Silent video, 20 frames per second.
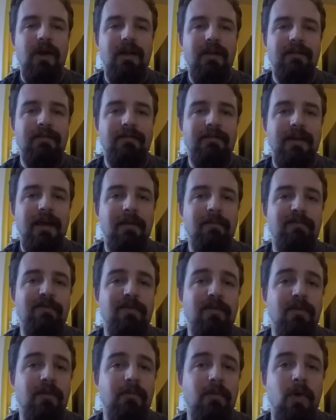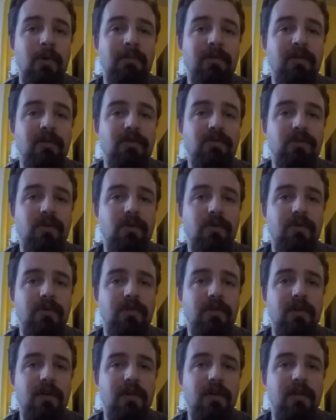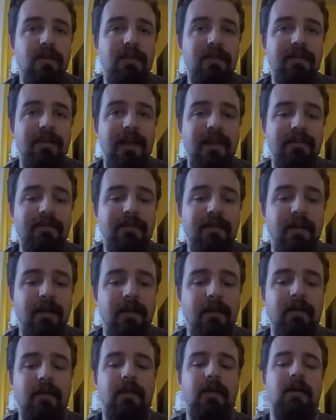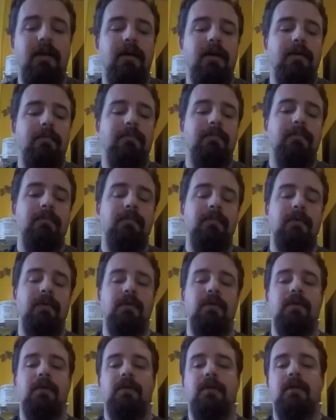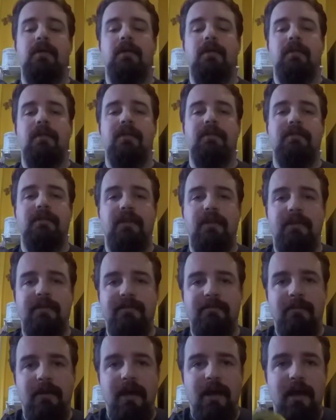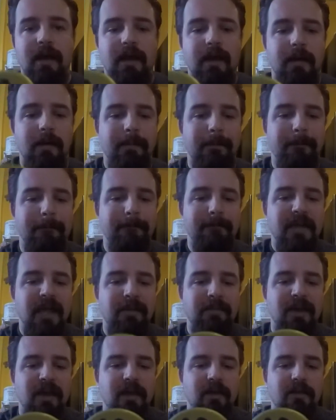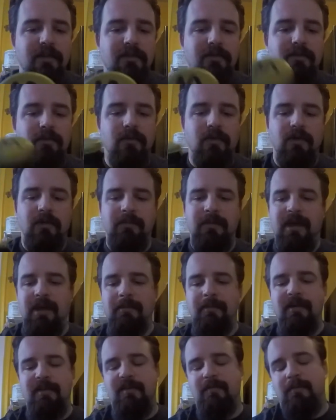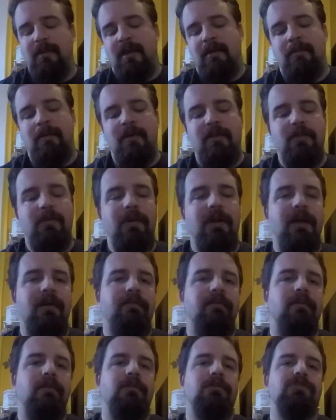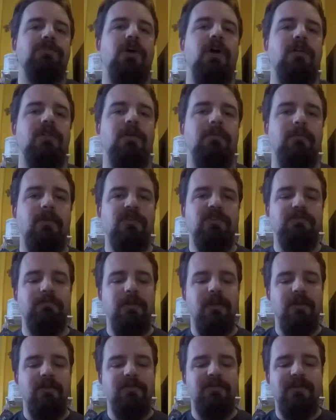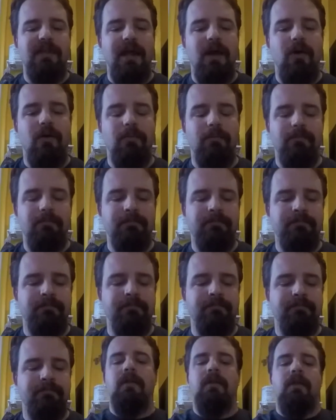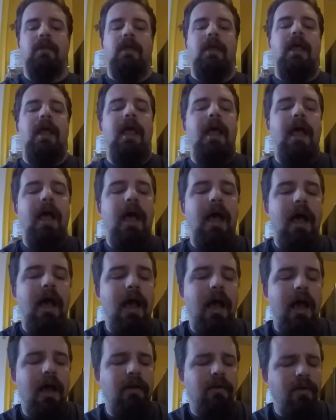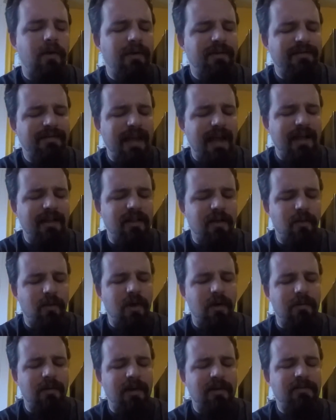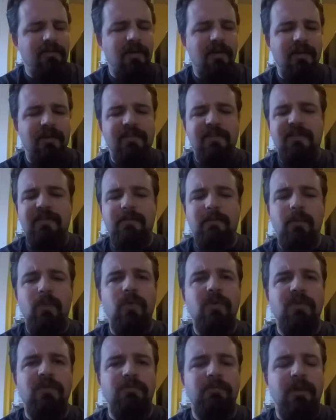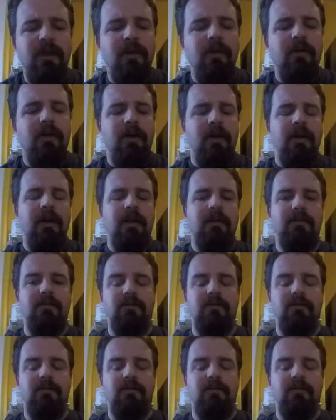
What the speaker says: time for the moment of truth, the tasting. This is my Mammoth, Woolly Mammoth, whatever, chocolate marshmallow stout. I don't know exactly where, but I saw a s'mores beer and I just